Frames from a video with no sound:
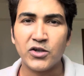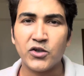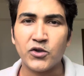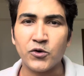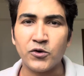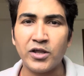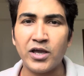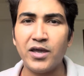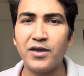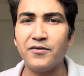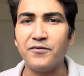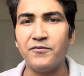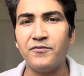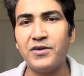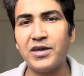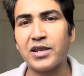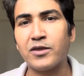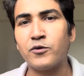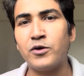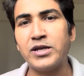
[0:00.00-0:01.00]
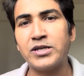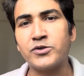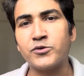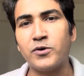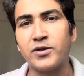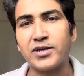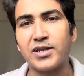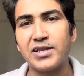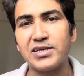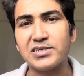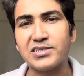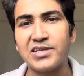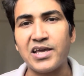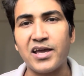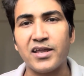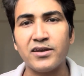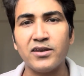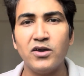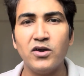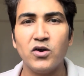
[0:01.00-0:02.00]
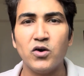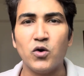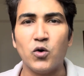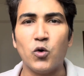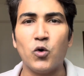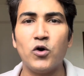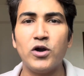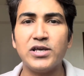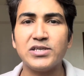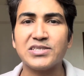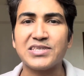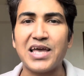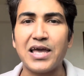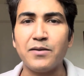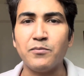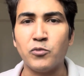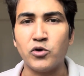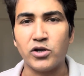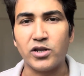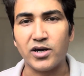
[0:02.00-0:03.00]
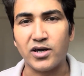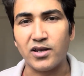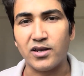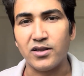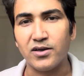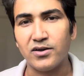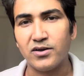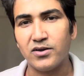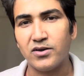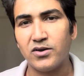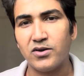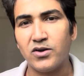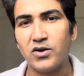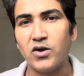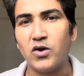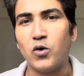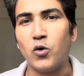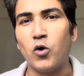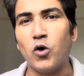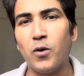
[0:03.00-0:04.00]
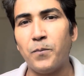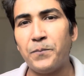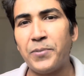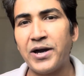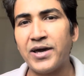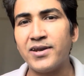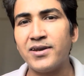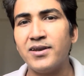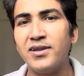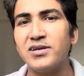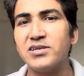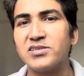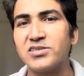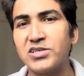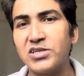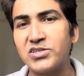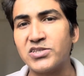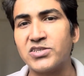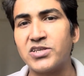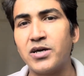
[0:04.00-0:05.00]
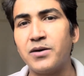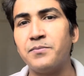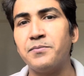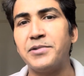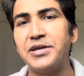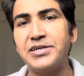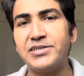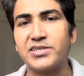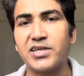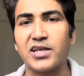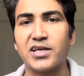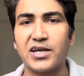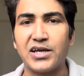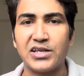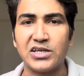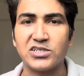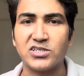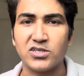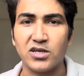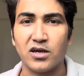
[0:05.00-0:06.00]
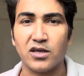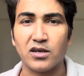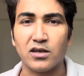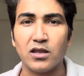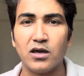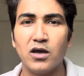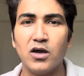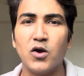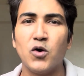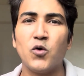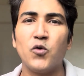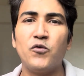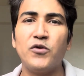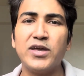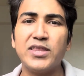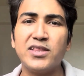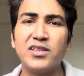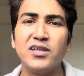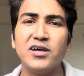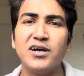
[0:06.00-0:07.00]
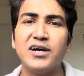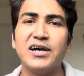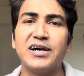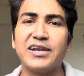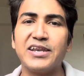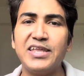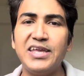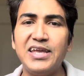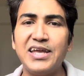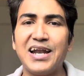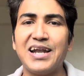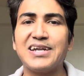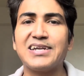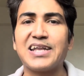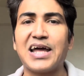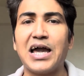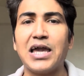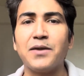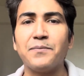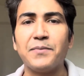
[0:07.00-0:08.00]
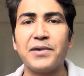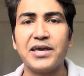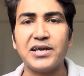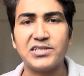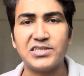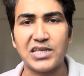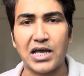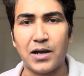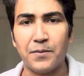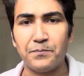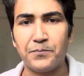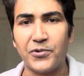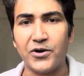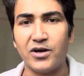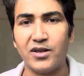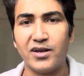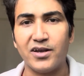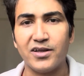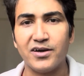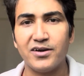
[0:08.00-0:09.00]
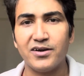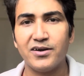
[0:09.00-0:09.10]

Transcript: Today we are going to understand OSI model, Open System Interconnection with real-time example.